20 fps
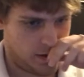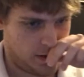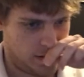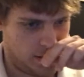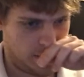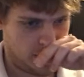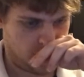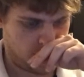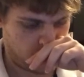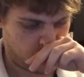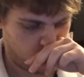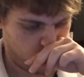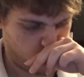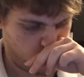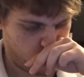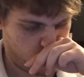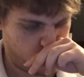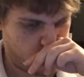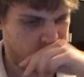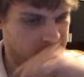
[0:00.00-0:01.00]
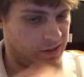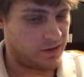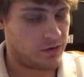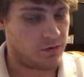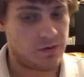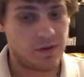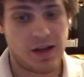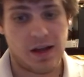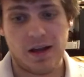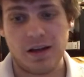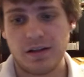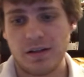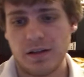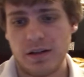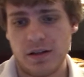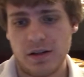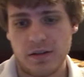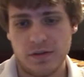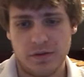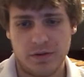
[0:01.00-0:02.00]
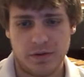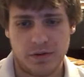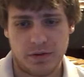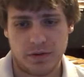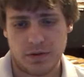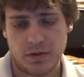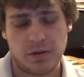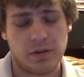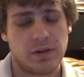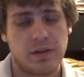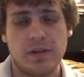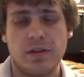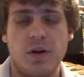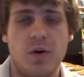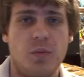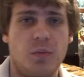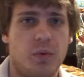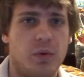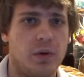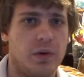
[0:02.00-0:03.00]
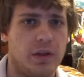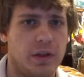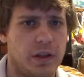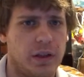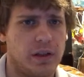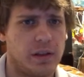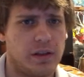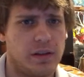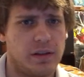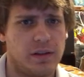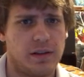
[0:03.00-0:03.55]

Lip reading: And when I do that, there's really no point